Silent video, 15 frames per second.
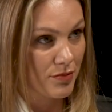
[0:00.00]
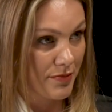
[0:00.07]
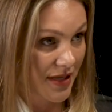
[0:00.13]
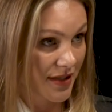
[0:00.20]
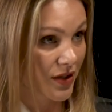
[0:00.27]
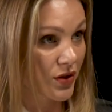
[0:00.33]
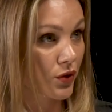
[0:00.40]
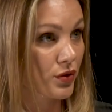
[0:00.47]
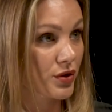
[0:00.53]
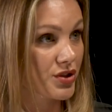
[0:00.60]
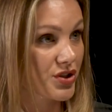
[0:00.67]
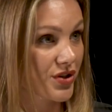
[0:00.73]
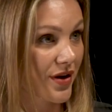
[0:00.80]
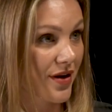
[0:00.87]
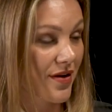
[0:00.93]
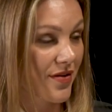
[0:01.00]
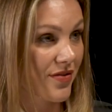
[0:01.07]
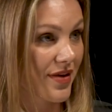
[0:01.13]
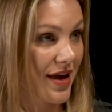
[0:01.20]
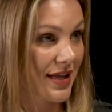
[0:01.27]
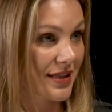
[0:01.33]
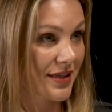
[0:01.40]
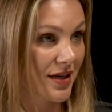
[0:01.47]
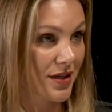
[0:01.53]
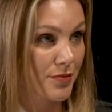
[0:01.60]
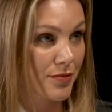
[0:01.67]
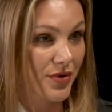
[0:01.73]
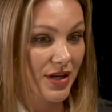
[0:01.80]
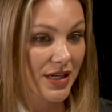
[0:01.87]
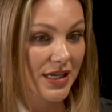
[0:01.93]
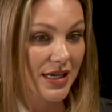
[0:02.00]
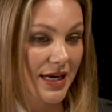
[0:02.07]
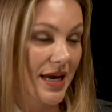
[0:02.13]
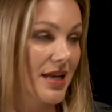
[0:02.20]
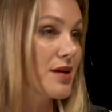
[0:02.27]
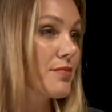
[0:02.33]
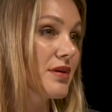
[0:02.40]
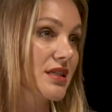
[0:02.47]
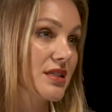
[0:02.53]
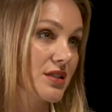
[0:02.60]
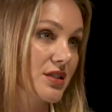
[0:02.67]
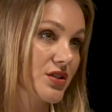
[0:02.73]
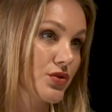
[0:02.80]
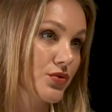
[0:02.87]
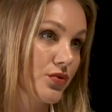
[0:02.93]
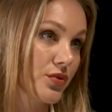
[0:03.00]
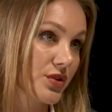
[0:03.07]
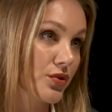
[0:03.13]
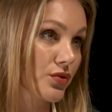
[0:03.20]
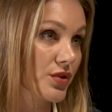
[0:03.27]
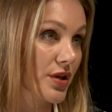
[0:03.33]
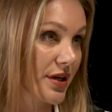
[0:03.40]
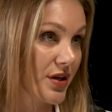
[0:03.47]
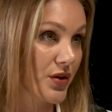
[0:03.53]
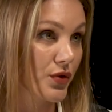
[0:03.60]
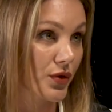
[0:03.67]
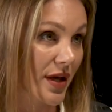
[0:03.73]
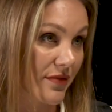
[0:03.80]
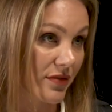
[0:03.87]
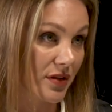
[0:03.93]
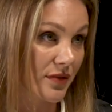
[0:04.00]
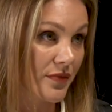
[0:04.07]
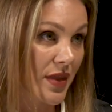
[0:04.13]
methodology that can bring any business to a totally new level.